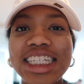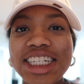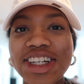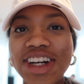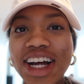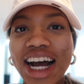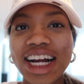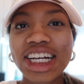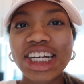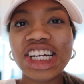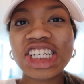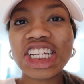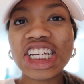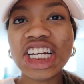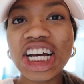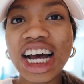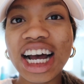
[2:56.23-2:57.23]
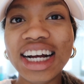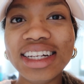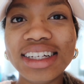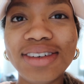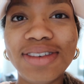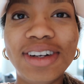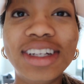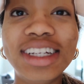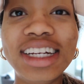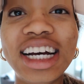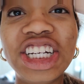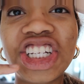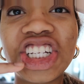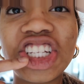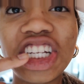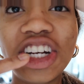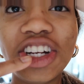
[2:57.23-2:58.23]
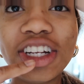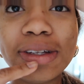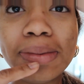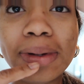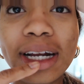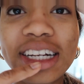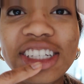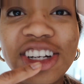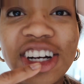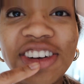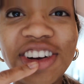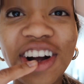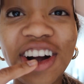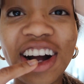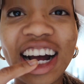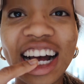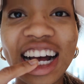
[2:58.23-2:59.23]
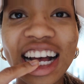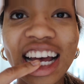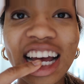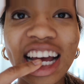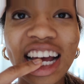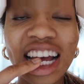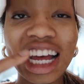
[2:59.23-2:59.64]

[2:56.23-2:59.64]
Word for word: Dude, I just, I well, not just noticed, but I do have a crack